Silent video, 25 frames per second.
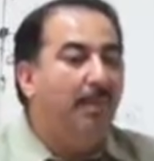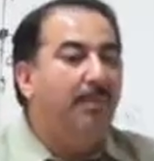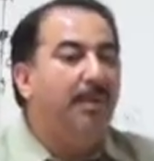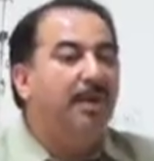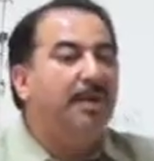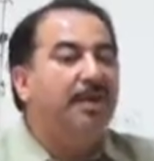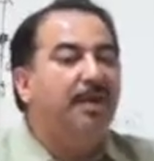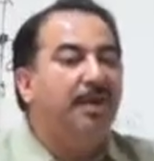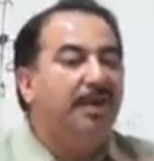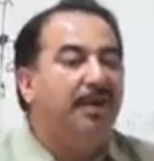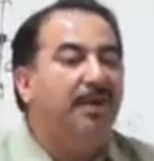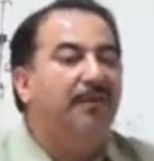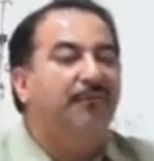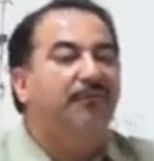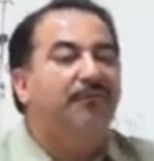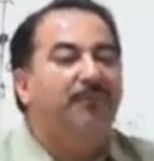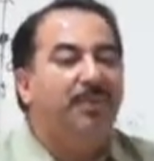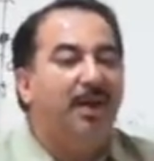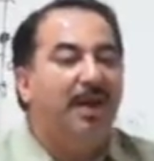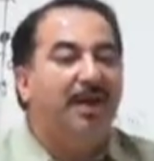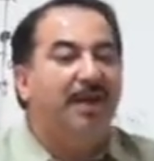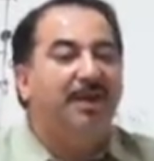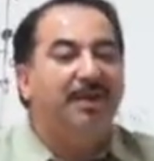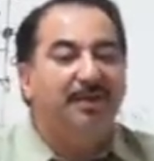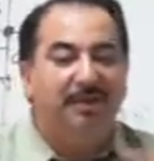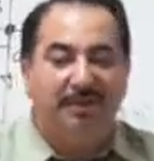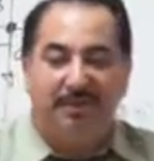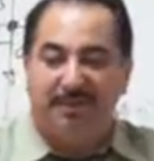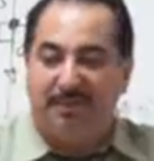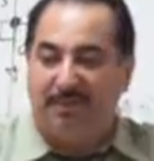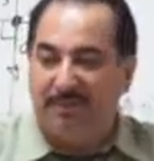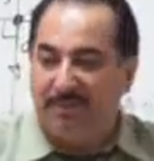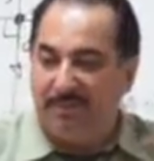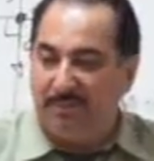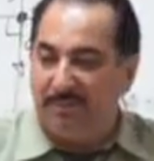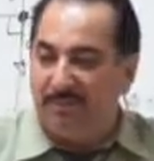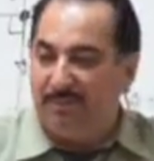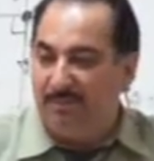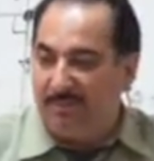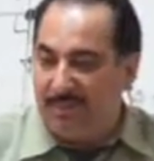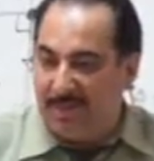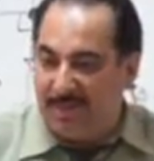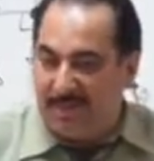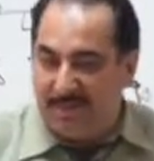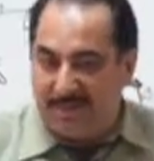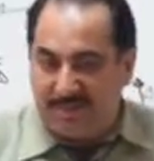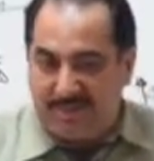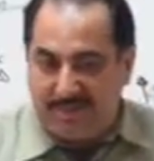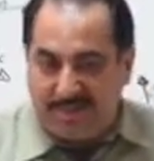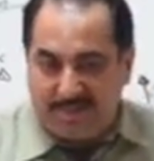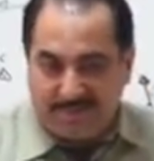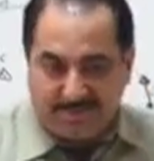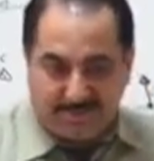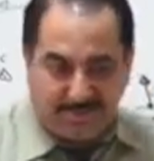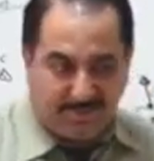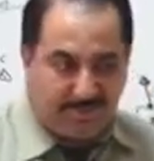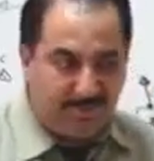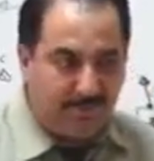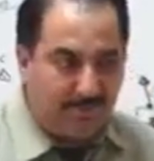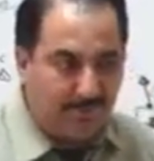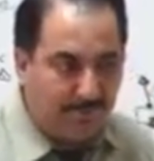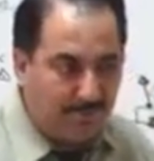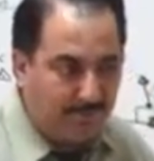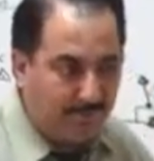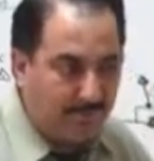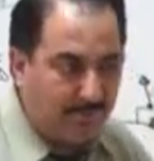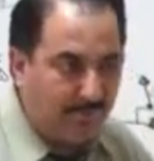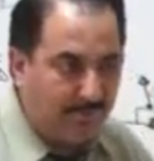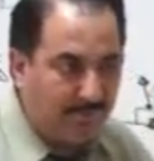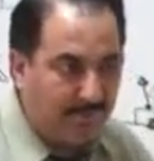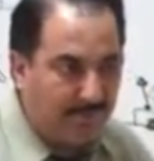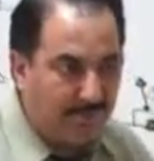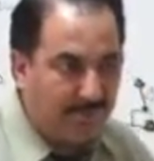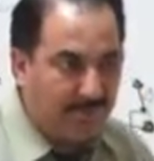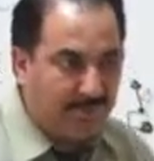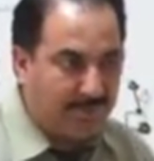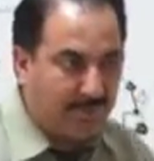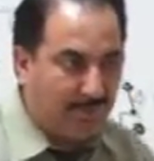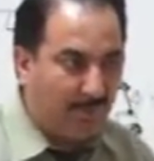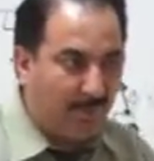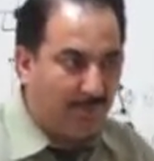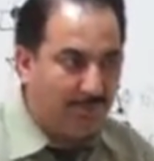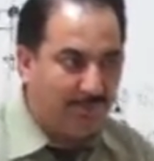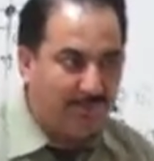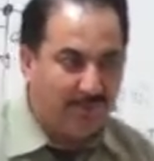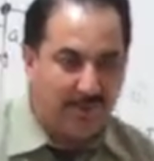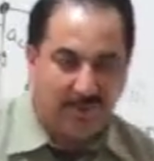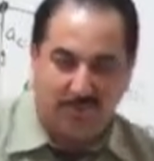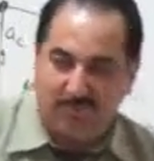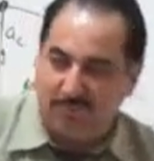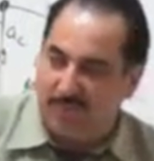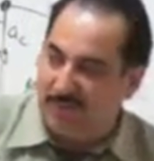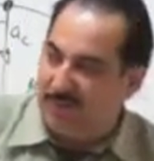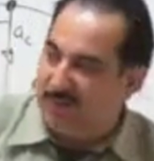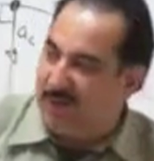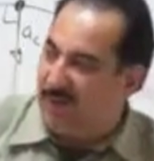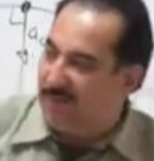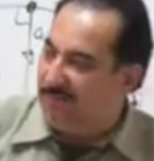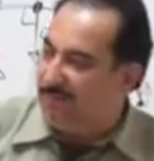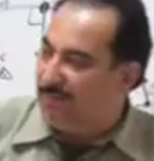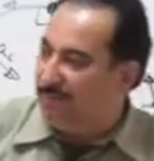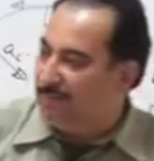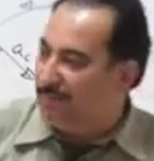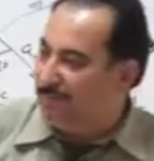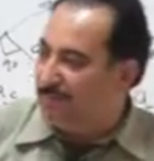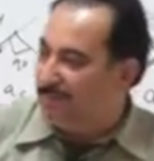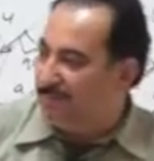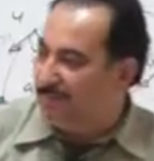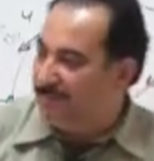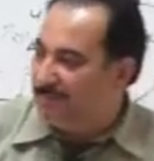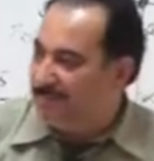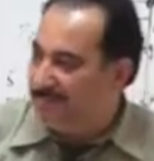many rev per minute does it do, this object? What you have to do?